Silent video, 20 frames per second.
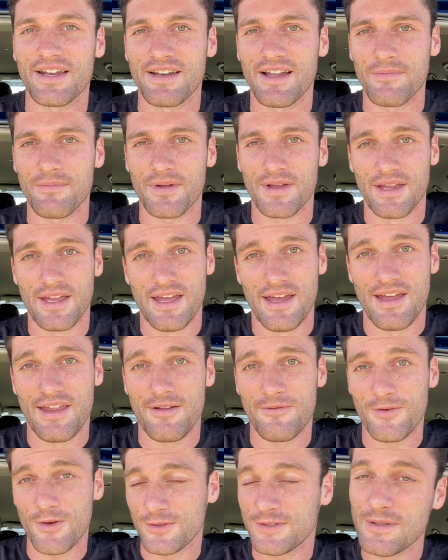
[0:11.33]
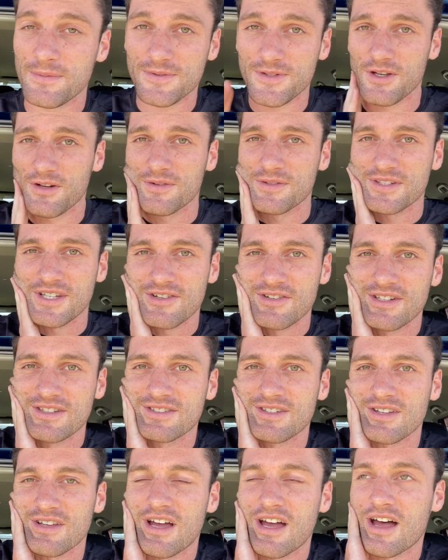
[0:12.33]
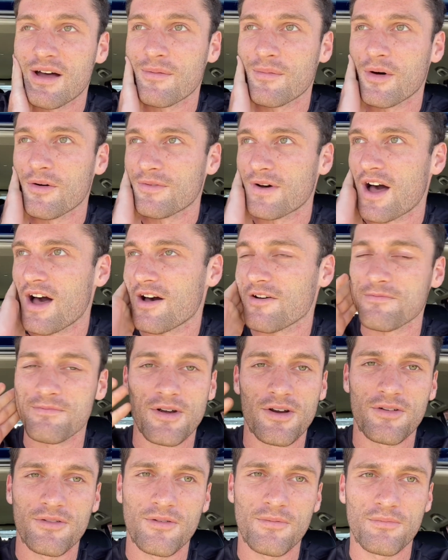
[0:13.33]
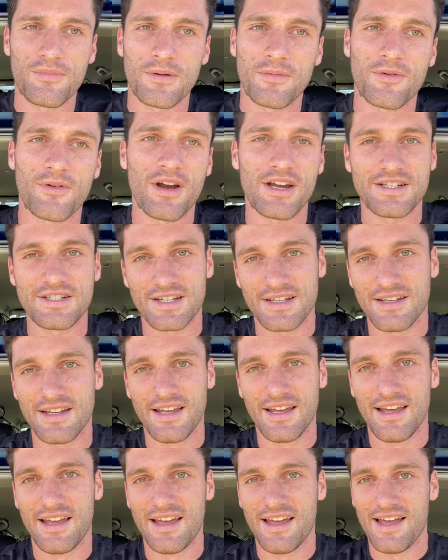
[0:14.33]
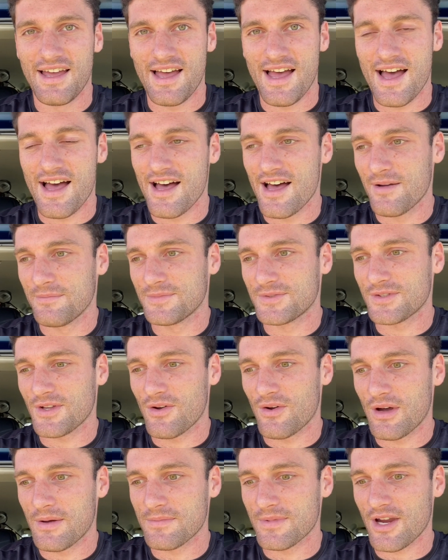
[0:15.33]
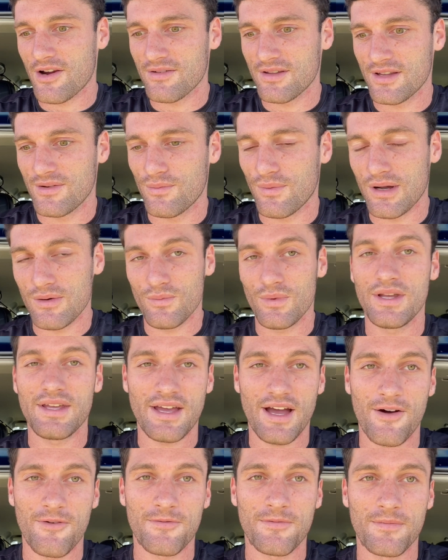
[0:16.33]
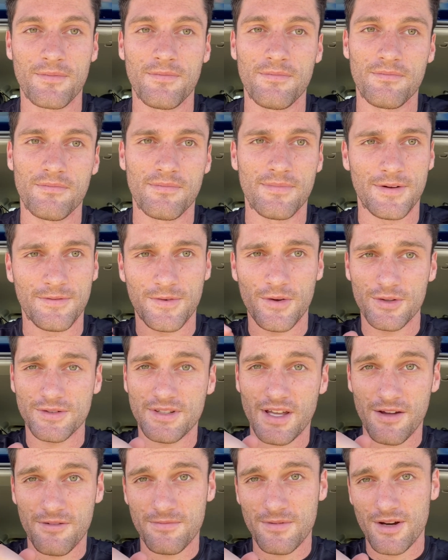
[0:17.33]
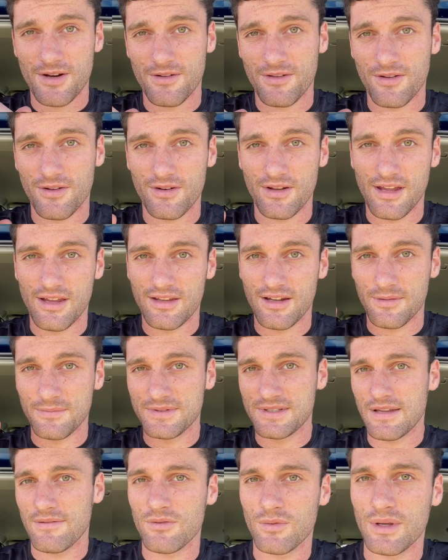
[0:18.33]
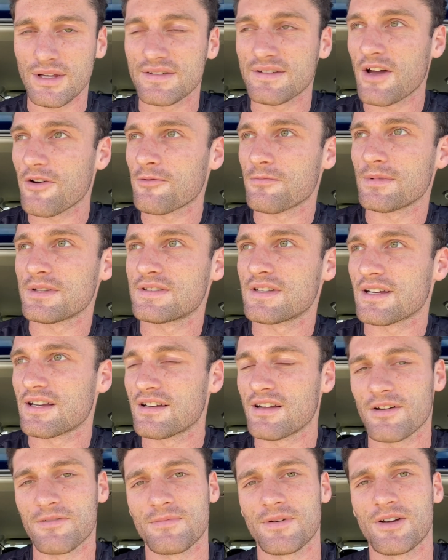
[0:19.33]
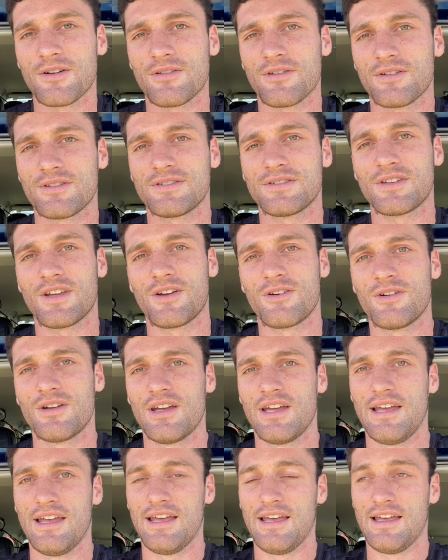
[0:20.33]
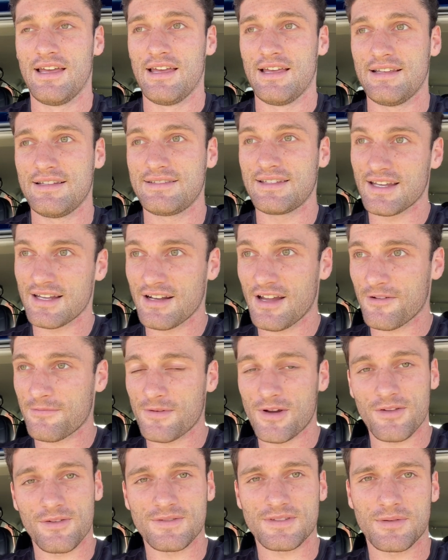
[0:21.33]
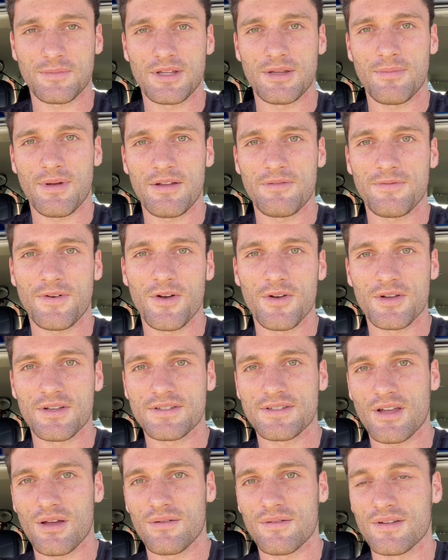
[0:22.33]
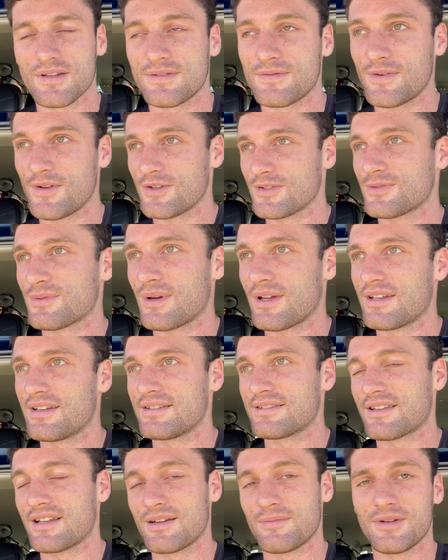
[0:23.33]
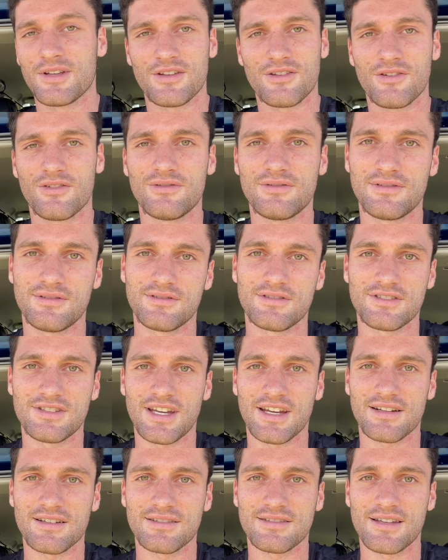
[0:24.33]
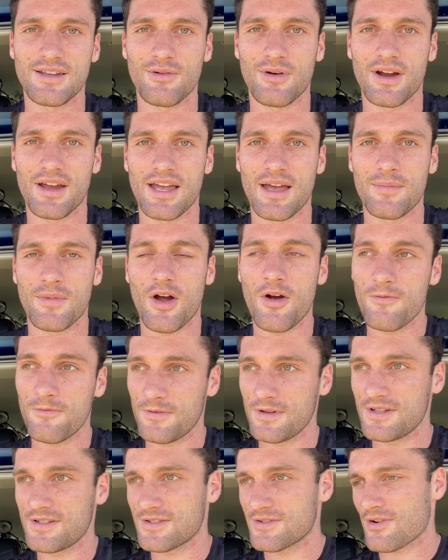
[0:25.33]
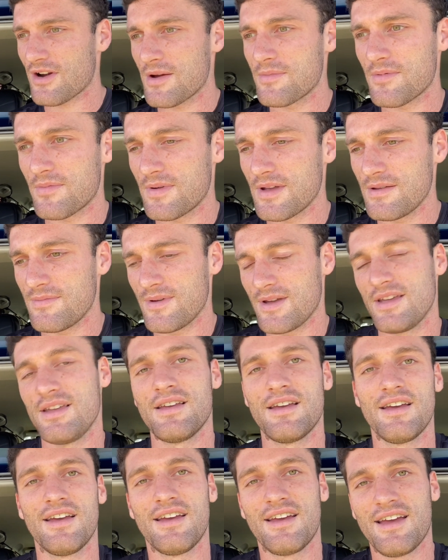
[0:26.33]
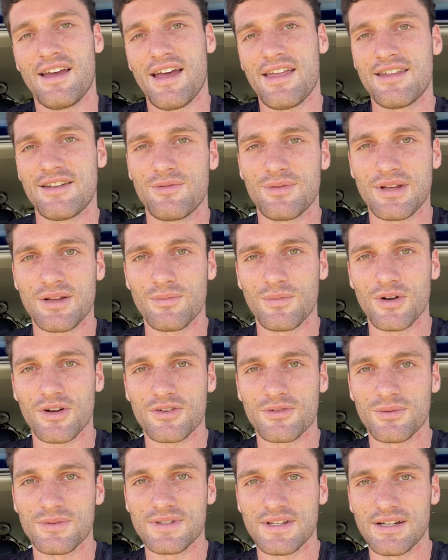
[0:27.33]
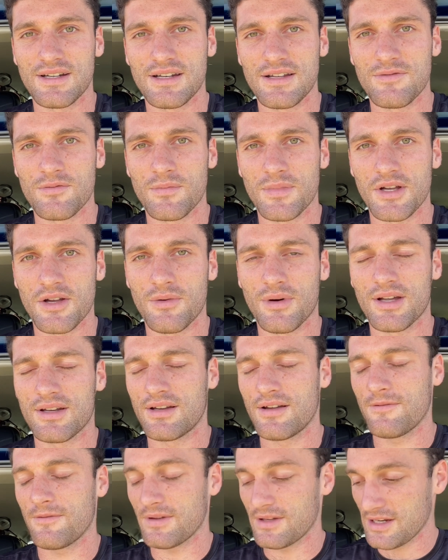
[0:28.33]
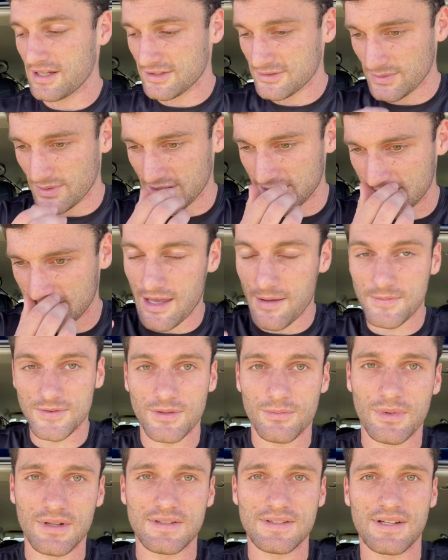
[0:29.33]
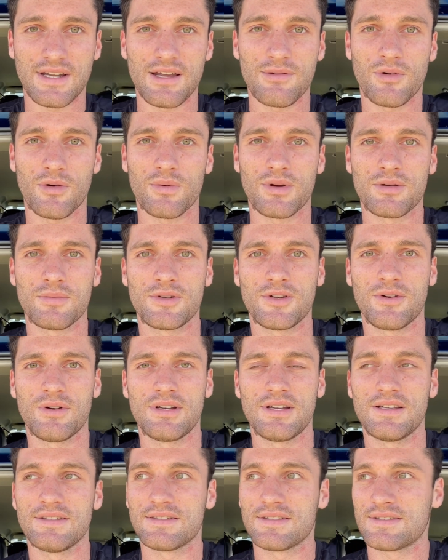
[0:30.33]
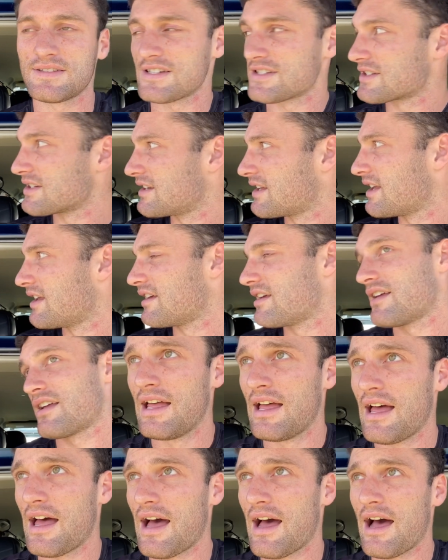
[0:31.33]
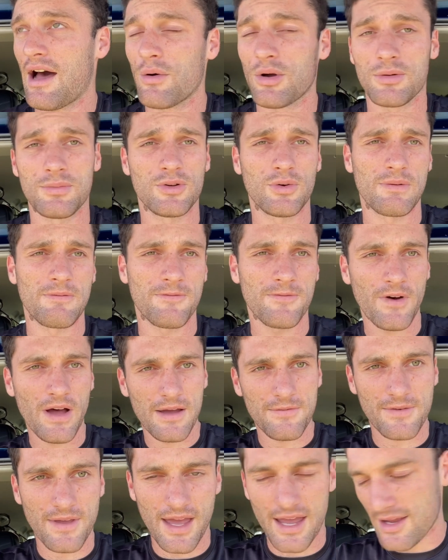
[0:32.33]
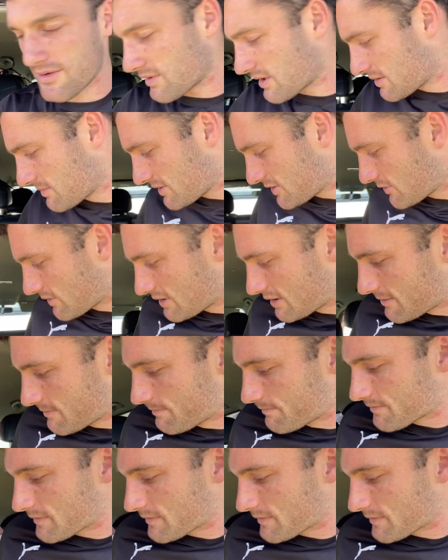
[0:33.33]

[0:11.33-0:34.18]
up the first episode of a series of half marathon preparation. So I'm currently 1 week out from my first half marathon and I'm 7 weeks out from my second half marathon. So the second half marathon is going to be the main focus. However, this first one is going to be a good check to see where I am. Hopefully scrape a PB and then we can work towards getting an even bigger one for the next one. Episode 1 today, what we're going to be doing is a session here. We're going to be doing 5k. We're going to be doing them